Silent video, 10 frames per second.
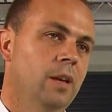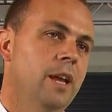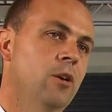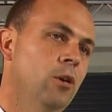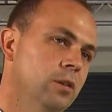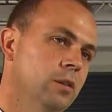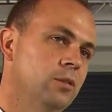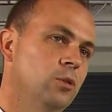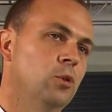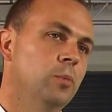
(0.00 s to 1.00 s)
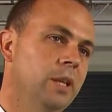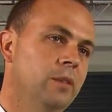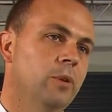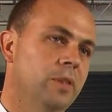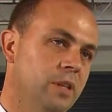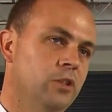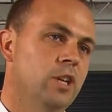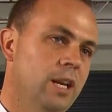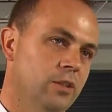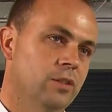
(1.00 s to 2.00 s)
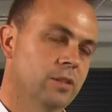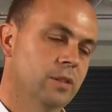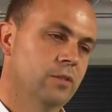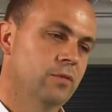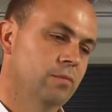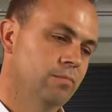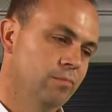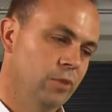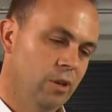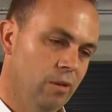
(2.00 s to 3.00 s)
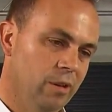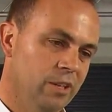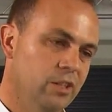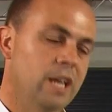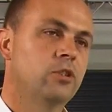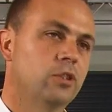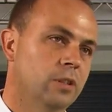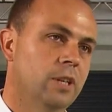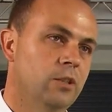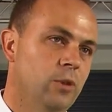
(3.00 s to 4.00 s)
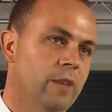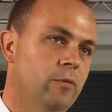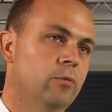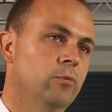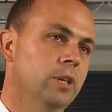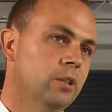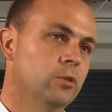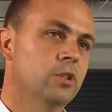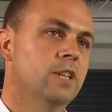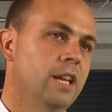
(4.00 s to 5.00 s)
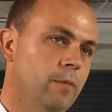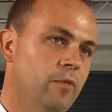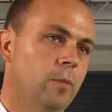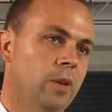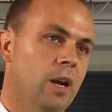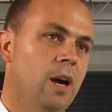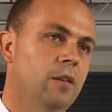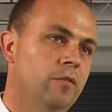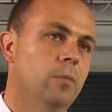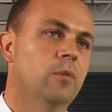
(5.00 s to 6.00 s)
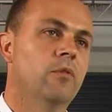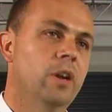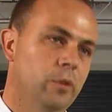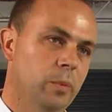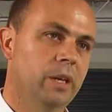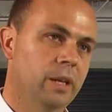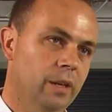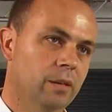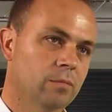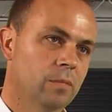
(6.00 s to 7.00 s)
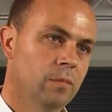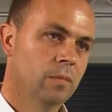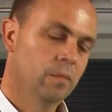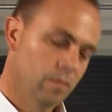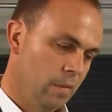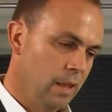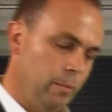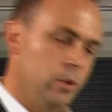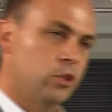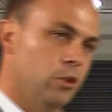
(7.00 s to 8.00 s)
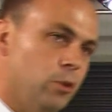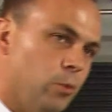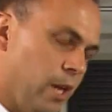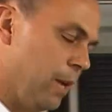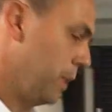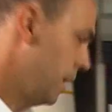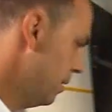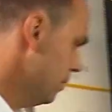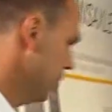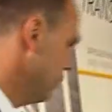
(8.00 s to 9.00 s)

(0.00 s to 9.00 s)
In order to compete with these challenges, it's you know, essential that you have a real good setup from the car from the very beginning. Let me show you what I mean.